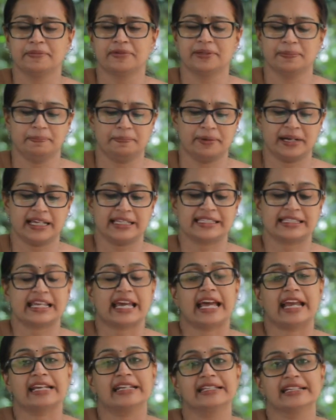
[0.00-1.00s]
depressed
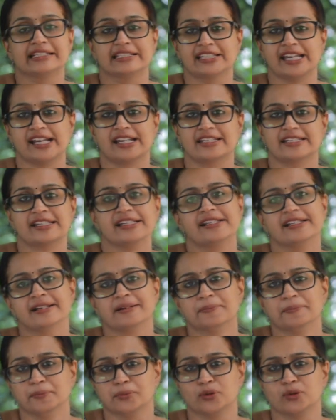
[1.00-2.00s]
and dejected
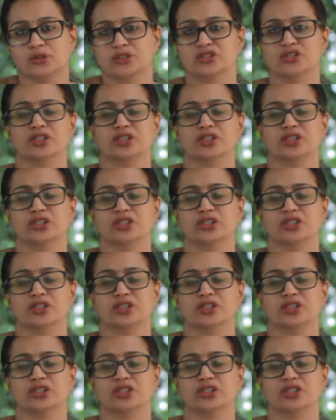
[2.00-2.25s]
mood.